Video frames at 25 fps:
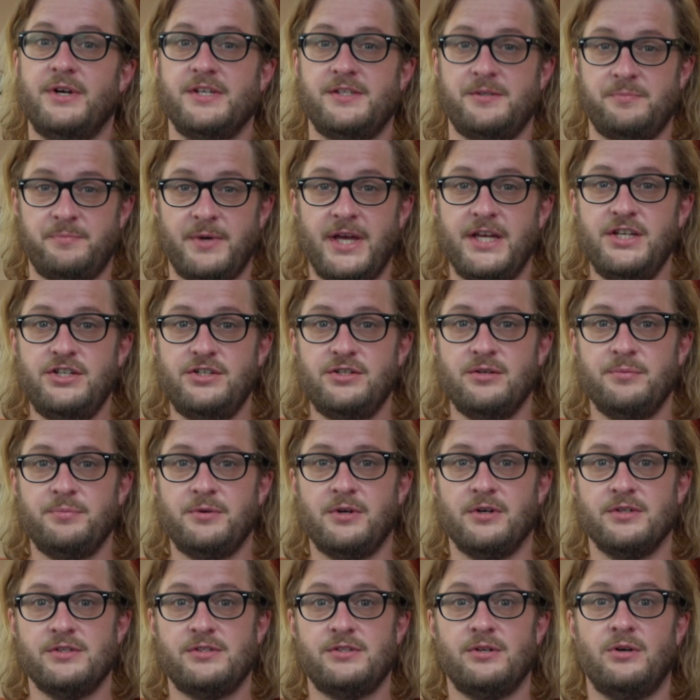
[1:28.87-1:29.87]
spaceship
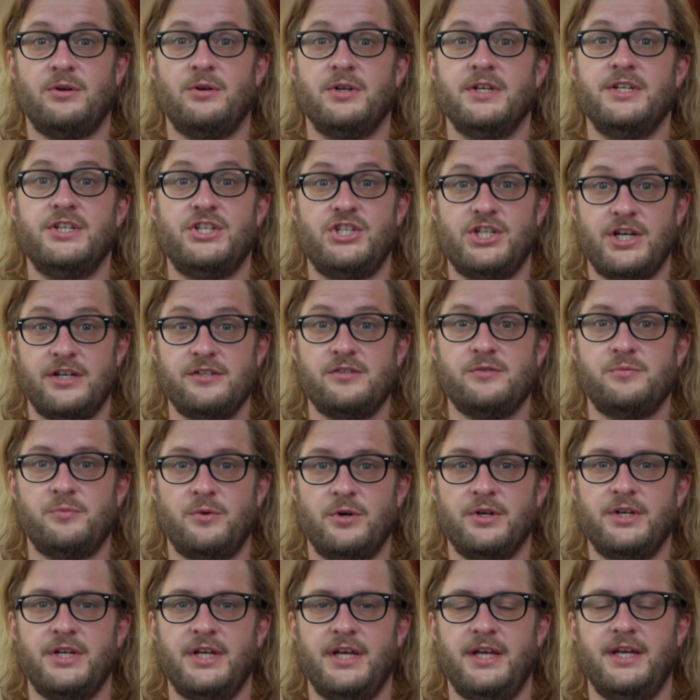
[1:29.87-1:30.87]
console in just
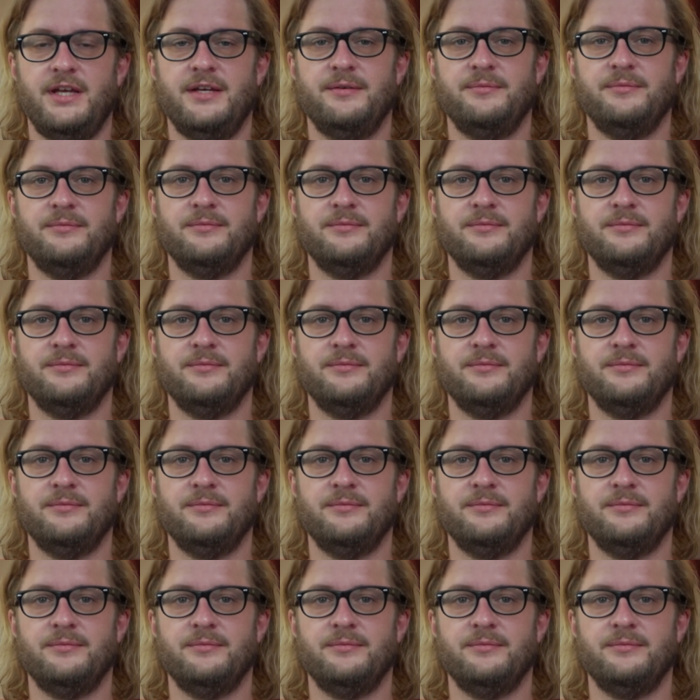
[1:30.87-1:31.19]
one day.